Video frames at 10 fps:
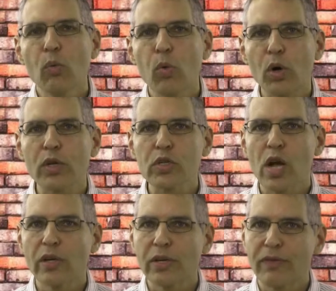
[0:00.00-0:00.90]
works
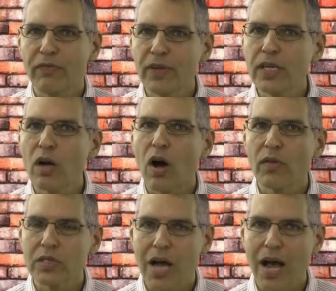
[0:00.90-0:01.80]
on your feet all
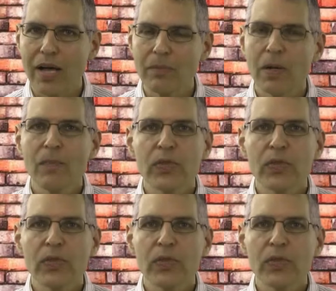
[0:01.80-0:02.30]
the time,